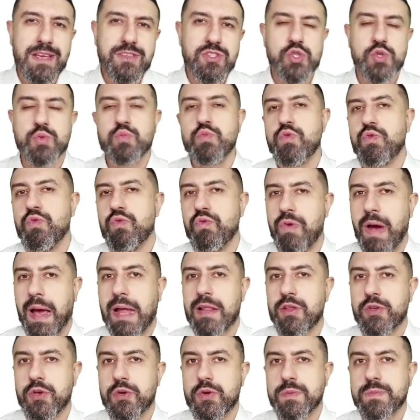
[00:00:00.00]
to move
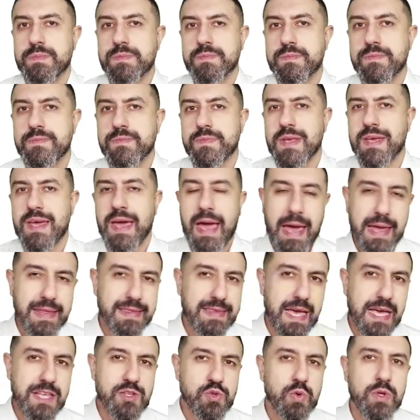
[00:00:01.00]
value. And
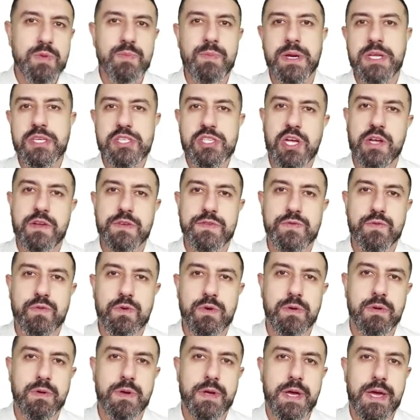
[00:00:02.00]
that's what money solves
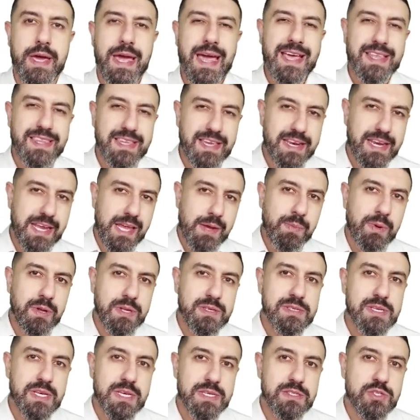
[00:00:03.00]
for. It
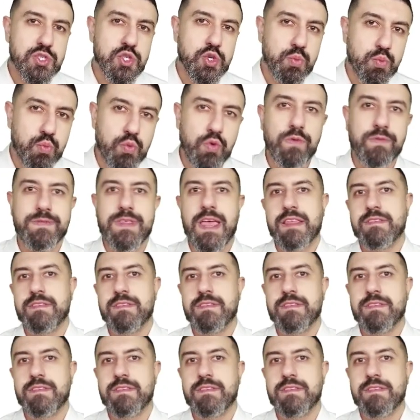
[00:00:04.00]
enables us to move that